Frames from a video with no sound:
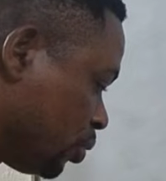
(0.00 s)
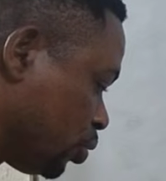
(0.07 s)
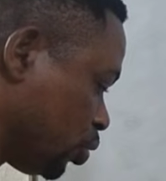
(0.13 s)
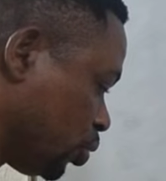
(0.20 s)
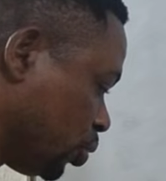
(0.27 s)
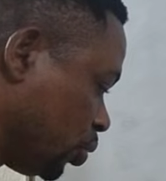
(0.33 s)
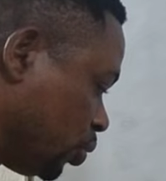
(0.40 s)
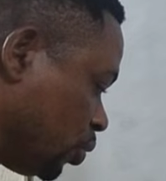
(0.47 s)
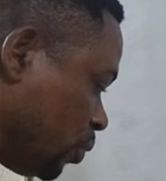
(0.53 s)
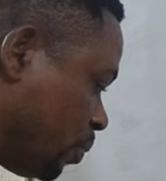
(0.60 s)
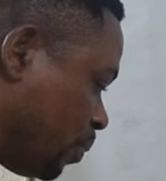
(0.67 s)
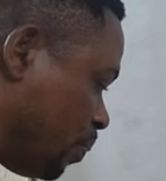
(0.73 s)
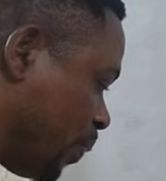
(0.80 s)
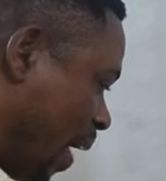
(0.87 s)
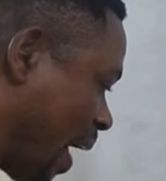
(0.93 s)
2
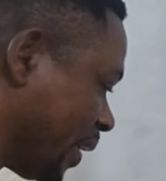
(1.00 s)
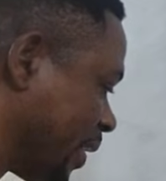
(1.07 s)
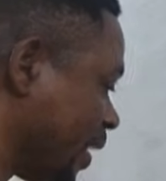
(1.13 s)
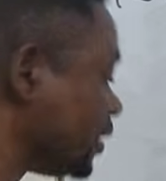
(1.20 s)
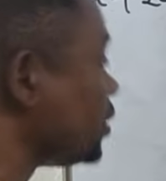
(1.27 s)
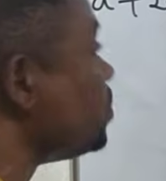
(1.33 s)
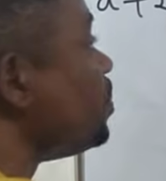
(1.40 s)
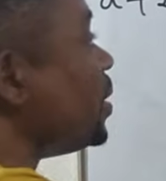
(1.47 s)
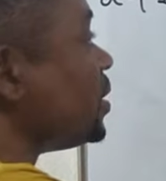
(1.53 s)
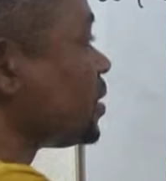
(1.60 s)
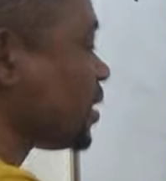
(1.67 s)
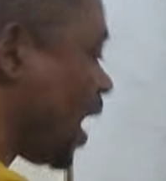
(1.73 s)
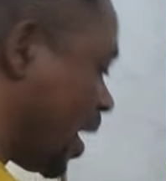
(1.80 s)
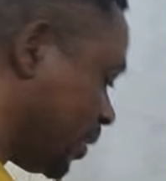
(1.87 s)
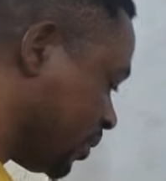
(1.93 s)
brackets,
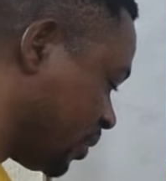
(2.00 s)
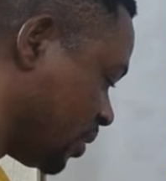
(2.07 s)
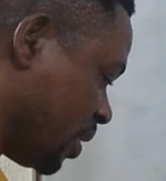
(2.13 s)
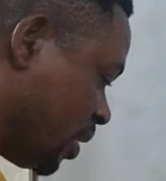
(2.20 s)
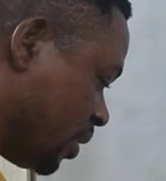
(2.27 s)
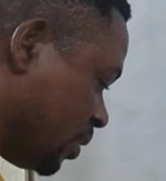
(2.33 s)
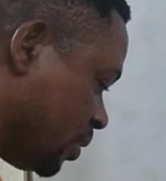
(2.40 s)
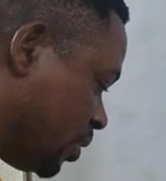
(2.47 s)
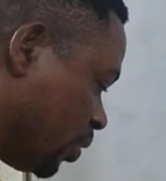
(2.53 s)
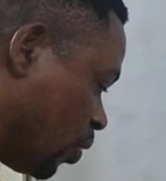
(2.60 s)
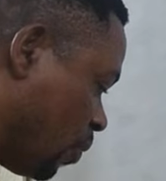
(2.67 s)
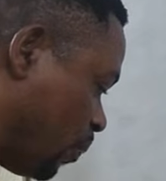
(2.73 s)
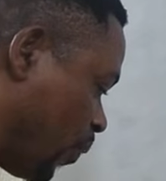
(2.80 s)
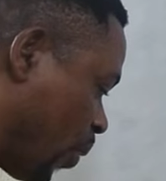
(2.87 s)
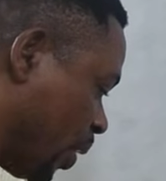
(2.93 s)
means times
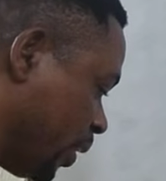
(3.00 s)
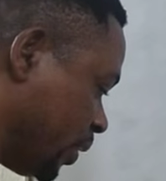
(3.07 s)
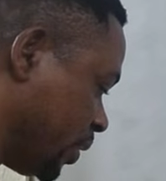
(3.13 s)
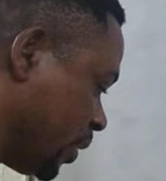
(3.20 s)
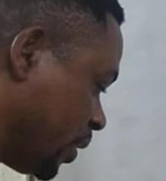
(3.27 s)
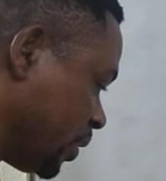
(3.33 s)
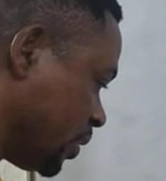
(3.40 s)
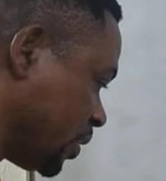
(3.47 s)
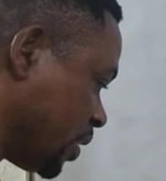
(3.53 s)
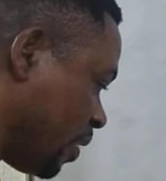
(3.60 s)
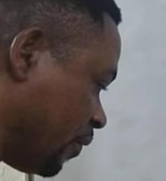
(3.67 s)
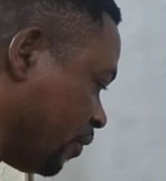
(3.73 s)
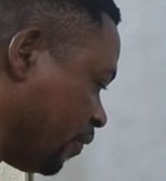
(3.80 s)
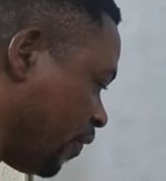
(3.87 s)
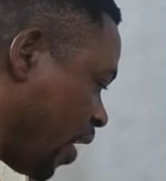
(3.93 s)

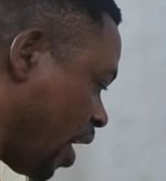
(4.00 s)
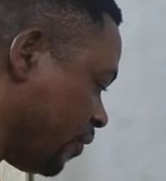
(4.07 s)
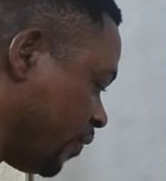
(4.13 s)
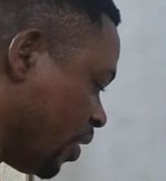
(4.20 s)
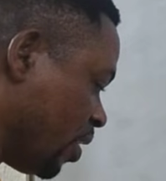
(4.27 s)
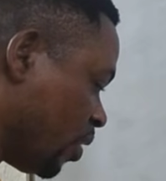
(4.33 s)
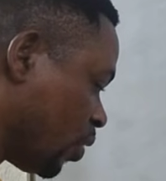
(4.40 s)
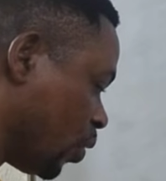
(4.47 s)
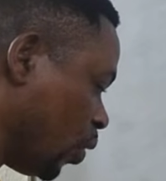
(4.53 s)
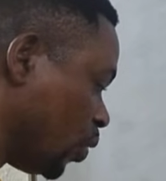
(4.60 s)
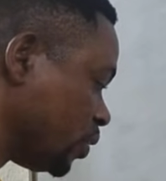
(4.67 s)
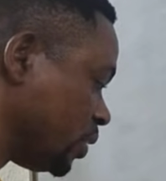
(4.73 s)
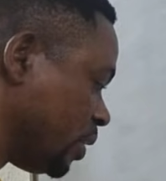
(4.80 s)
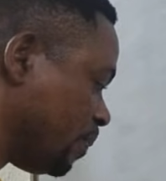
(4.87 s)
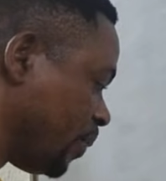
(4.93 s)
0.75.
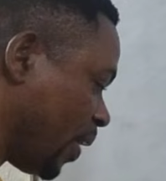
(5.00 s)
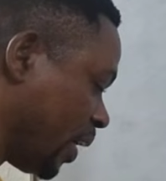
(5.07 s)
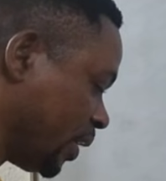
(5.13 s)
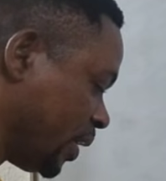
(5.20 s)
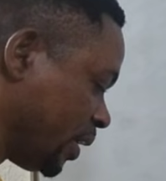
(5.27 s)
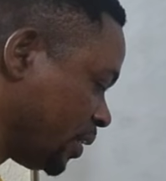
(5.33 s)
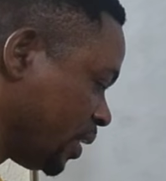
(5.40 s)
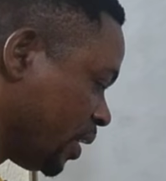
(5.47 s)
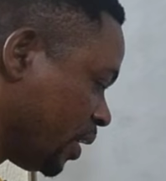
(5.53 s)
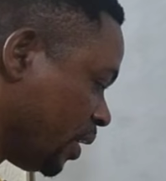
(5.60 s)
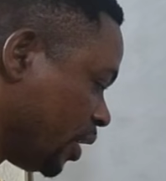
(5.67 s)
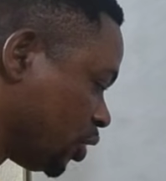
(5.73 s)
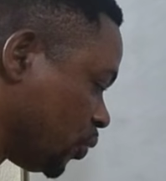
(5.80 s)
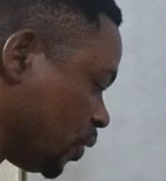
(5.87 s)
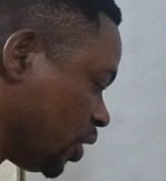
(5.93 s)
Close the bracket.
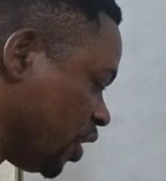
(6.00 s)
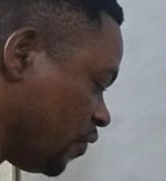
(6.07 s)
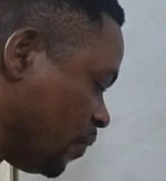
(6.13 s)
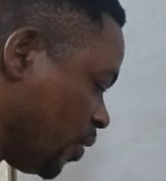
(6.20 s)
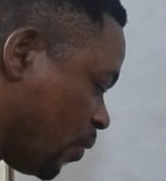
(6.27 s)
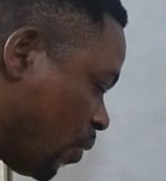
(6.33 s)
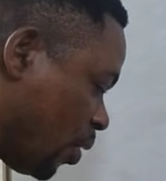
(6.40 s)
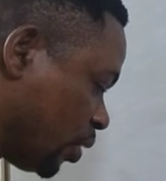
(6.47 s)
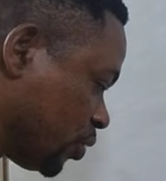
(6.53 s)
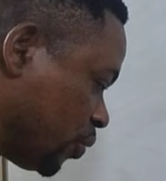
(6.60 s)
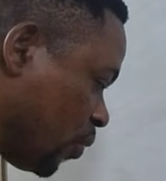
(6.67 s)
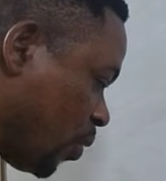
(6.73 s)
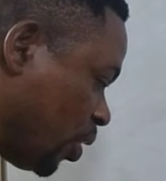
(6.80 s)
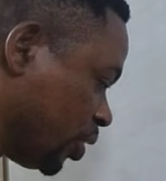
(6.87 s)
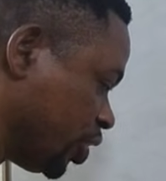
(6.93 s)
It will give me what?
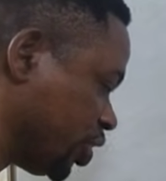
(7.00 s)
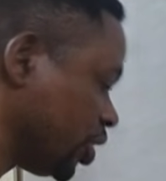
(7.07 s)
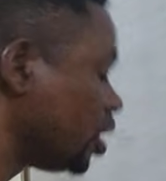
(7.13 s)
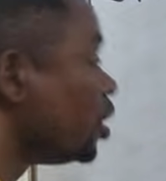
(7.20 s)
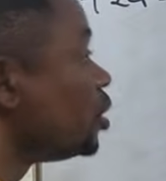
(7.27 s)
Watch.